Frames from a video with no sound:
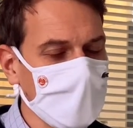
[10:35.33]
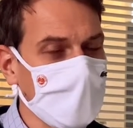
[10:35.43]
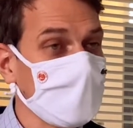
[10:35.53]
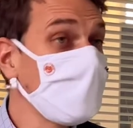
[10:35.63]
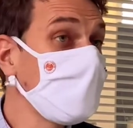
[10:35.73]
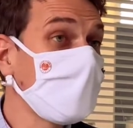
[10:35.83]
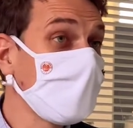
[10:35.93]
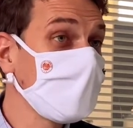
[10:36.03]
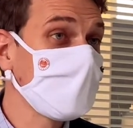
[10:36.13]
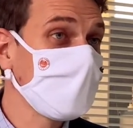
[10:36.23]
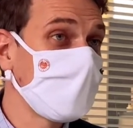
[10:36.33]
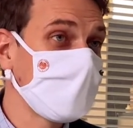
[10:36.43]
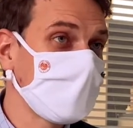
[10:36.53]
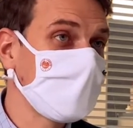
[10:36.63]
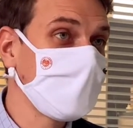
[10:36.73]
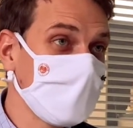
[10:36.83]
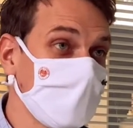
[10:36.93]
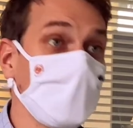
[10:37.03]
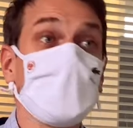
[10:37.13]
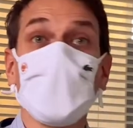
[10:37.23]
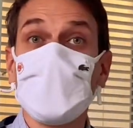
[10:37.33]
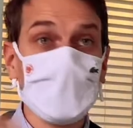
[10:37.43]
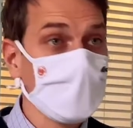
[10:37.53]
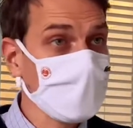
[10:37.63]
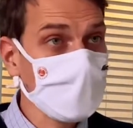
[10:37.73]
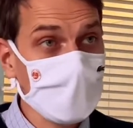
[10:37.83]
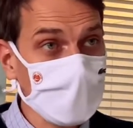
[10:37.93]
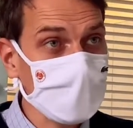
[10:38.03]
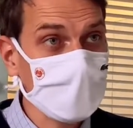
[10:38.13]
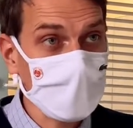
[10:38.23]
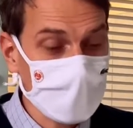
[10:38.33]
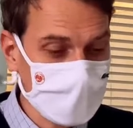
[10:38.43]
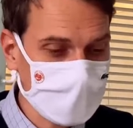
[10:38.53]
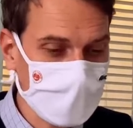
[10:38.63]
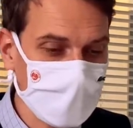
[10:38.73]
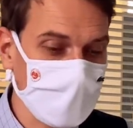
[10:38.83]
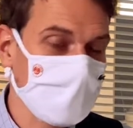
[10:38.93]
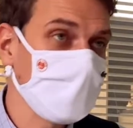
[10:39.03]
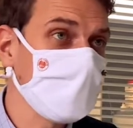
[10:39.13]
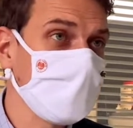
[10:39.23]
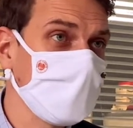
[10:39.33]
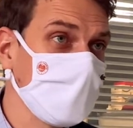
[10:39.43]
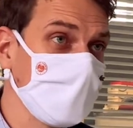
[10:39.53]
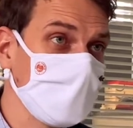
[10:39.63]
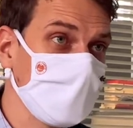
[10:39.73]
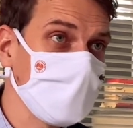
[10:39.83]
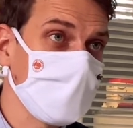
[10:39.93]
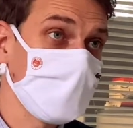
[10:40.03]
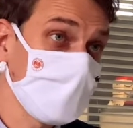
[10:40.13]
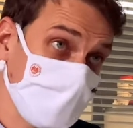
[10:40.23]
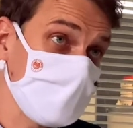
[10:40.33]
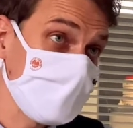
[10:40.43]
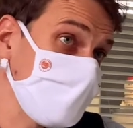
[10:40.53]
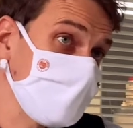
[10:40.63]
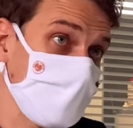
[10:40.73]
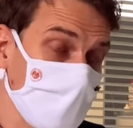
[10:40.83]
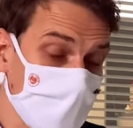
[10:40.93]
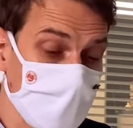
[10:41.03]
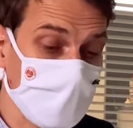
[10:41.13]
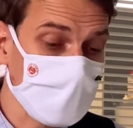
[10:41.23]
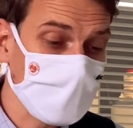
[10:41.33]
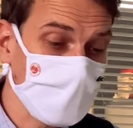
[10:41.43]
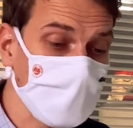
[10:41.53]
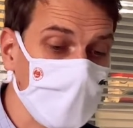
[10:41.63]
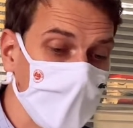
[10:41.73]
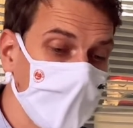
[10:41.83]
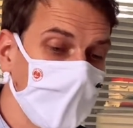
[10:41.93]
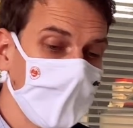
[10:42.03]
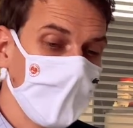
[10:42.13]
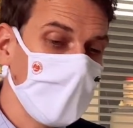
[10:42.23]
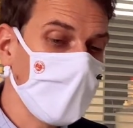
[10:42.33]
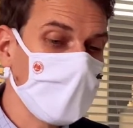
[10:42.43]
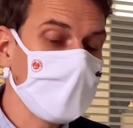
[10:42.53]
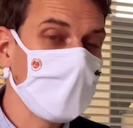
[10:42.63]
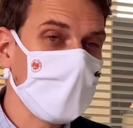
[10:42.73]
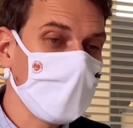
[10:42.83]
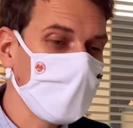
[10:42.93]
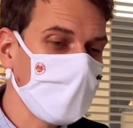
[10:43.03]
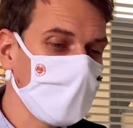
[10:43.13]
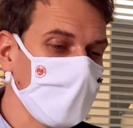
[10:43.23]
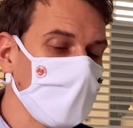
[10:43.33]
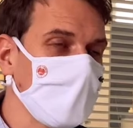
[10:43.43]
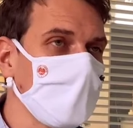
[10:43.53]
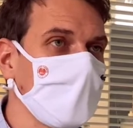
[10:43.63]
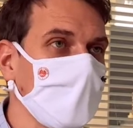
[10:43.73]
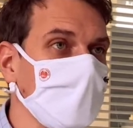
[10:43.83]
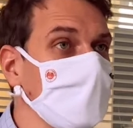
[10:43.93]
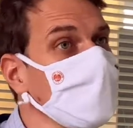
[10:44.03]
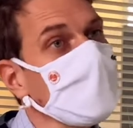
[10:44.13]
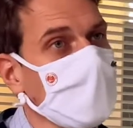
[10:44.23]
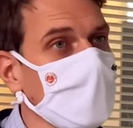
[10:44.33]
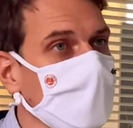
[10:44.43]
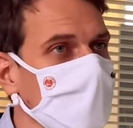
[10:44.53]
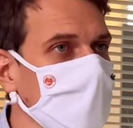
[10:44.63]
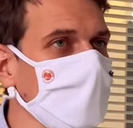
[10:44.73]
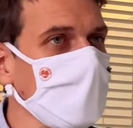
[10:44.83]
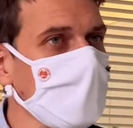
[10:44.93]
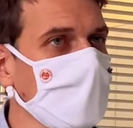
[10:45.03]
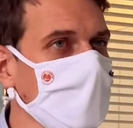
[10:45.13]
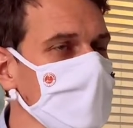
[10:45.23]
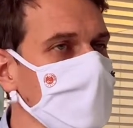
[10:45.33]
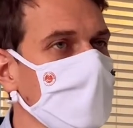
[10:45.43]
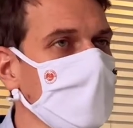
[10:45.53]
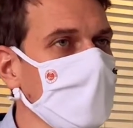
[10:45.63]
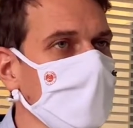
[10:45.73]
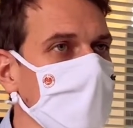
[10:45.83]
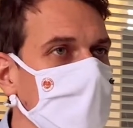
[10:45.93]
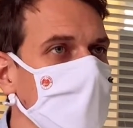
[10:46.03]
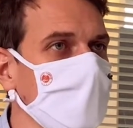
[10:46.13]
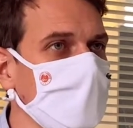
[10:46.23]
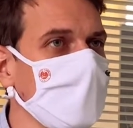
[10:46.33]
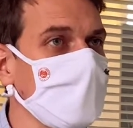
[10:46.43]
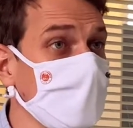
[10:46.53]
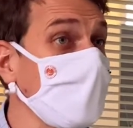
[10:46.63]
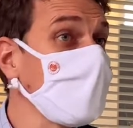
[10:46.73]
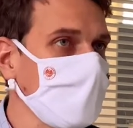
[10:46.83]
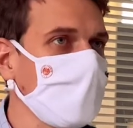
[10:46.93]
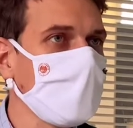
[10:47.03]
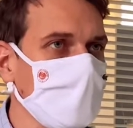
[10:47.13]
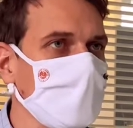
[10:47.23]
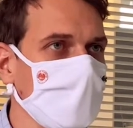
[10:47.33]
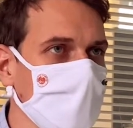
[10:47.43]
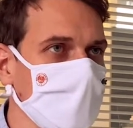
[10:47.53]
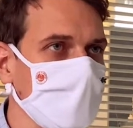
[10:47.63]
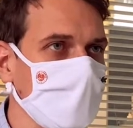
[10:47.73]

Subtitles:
supervisor that is not overloaded with lots of other extended essays that they need to supervise, which is also a lot of work for them. And they don't do it very often, so they might actually be very keen on helping you out with that,